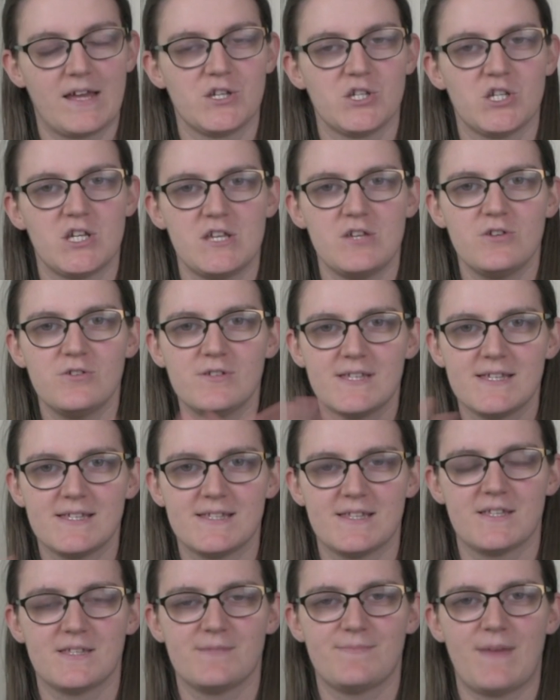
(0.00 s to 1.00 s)
and she uses
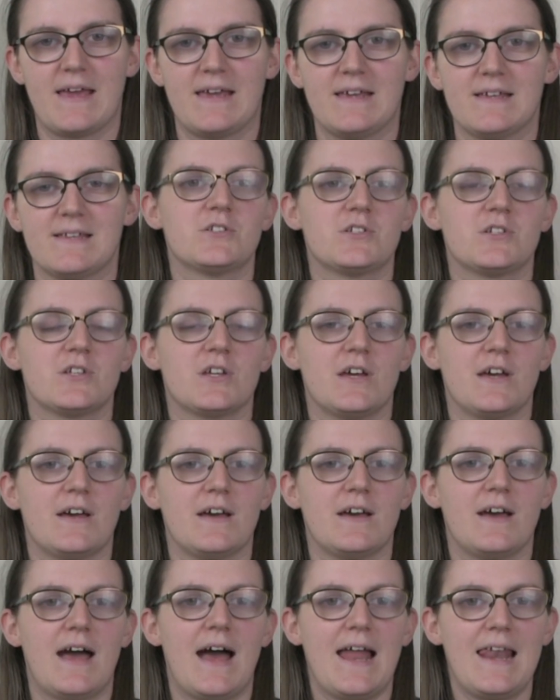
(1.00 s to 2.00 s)
the space
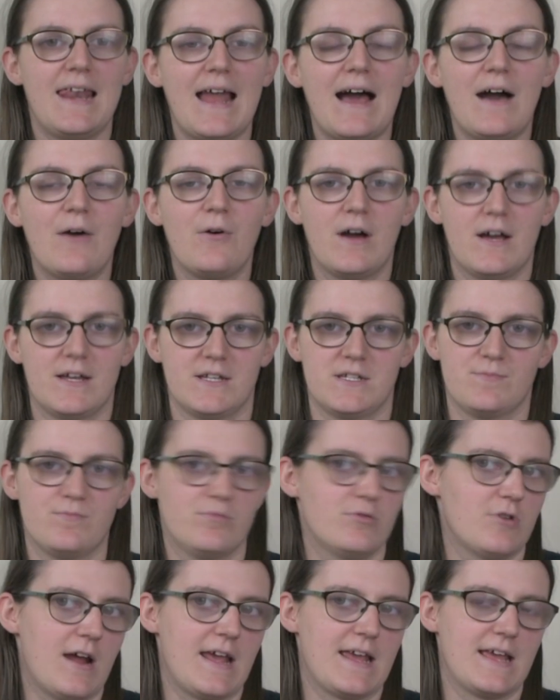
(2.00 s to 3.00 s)
to allow her to
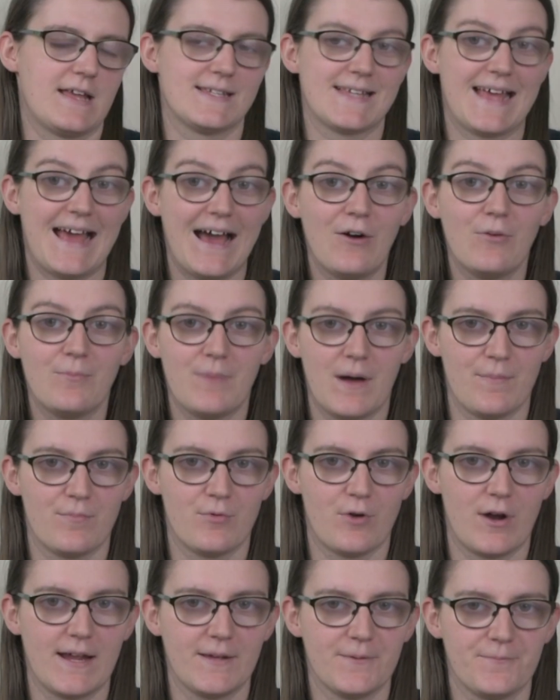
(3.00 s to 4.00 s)
pray and to help her
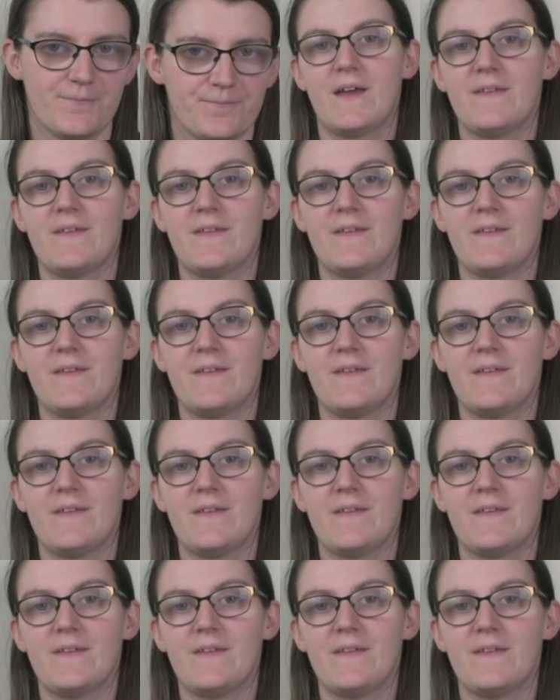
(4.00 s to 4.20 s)
pray.